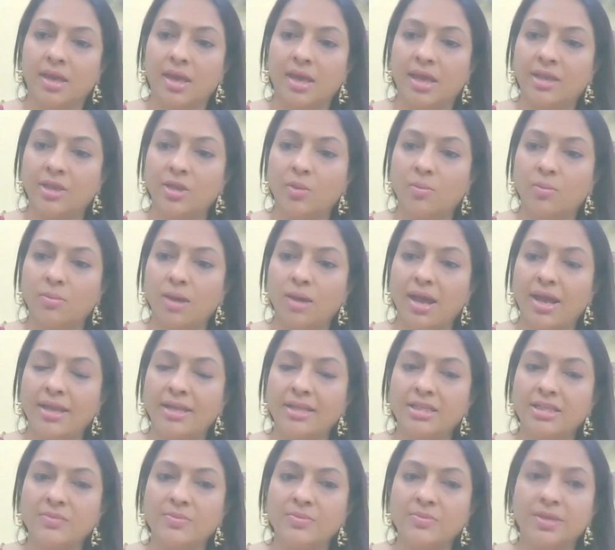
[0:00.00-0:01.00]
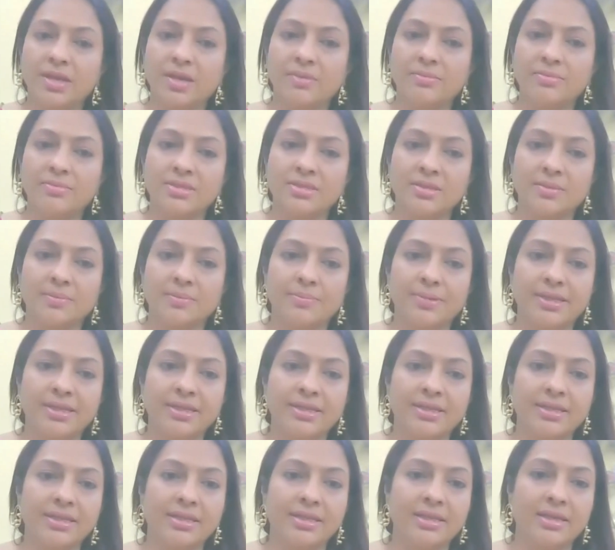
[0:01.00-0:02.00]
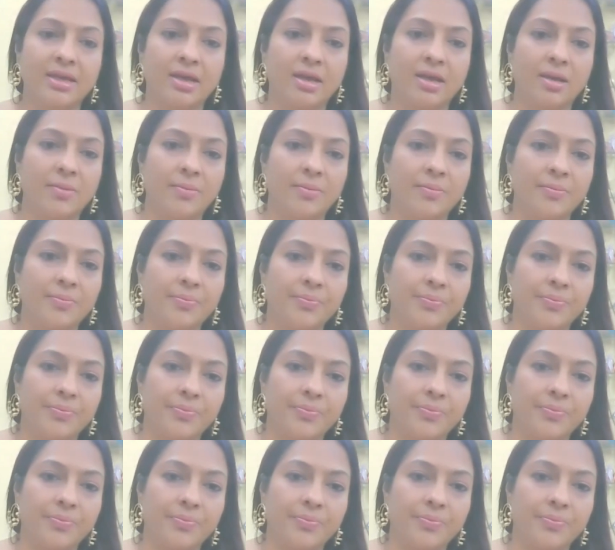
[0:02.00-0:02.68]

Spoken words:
and your mind becomes completely calm.